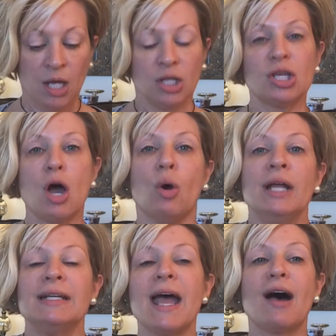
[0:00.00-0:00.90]
So
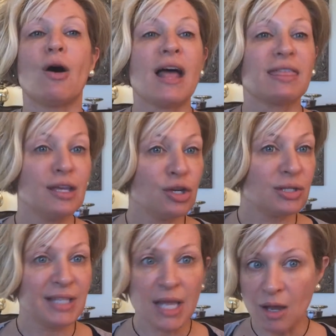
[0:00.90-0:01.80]
now I think you're
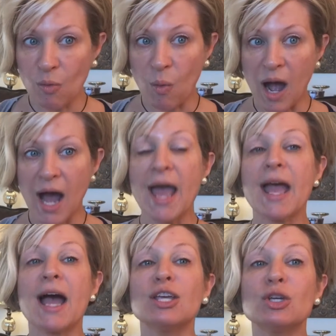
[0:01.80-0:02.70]
seeing why
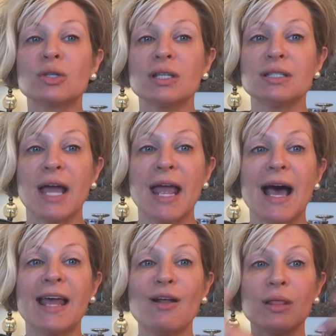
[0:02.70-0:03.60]
I usually say
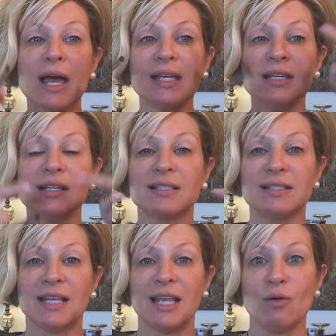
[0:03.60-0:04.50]
I don't like you to
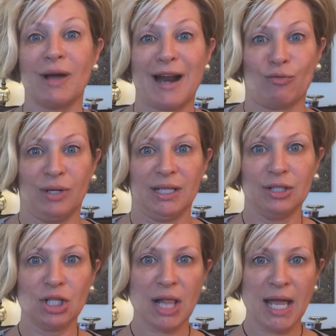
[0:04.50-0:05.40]
see what I really
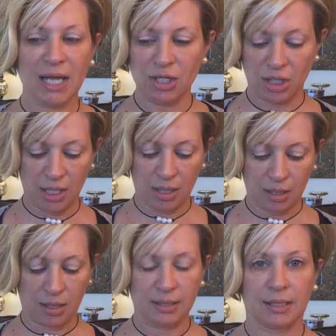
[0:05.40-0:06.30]
look like under here
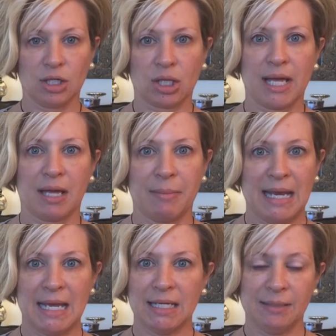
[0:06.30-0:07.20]
because I look like a
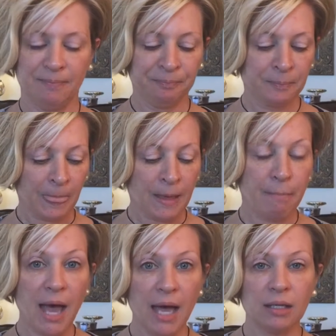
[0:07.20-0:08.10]
man,
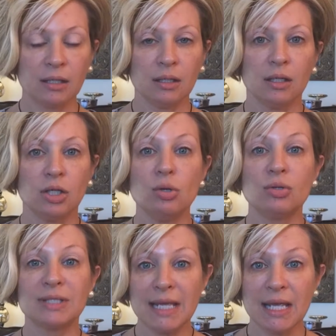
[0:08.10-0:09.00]
but you
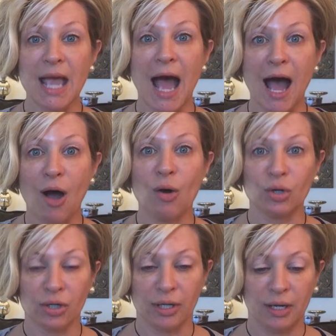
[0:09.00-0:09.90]
see how
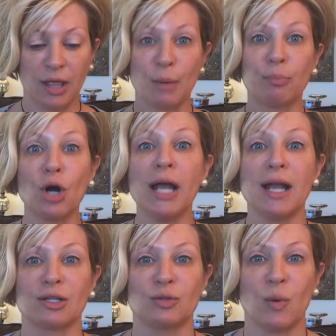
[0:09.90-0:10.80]
good the
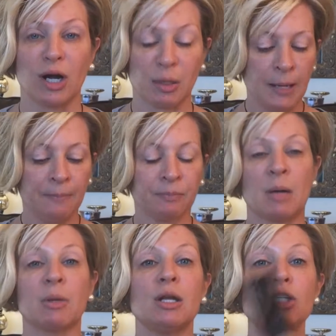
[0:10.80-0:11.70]
products work. I'm
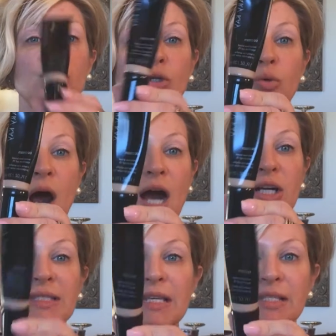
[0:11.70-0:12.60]
going to do our
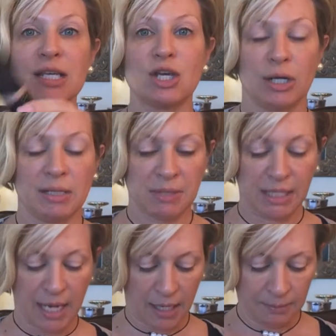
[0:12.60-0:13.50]
CC cream
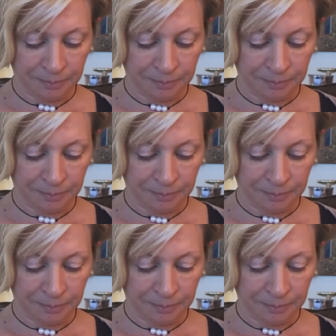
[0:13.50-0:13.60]
today,